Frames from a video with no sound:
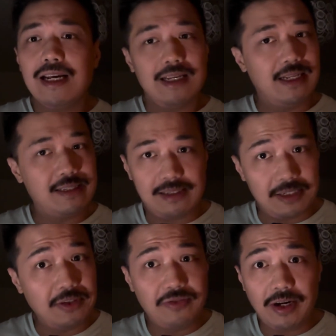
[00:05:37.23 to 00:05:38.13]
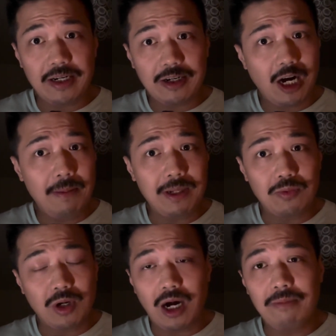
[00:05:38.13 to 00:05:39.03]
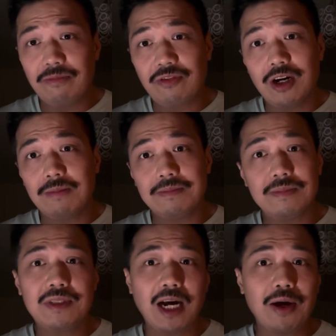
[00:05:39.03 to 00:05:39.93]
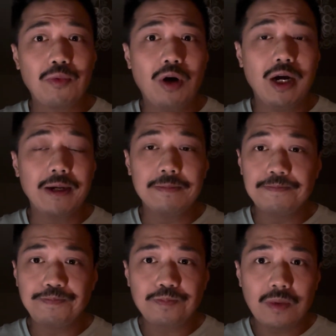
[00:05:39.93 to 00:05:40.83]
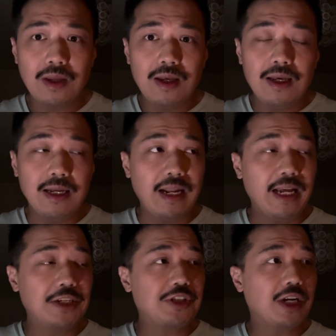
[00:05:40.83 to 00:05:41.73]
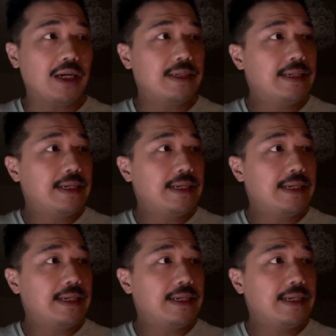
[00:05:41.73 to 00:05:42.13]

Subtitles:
it's still very common where I'm from, Taiwan, in Asia.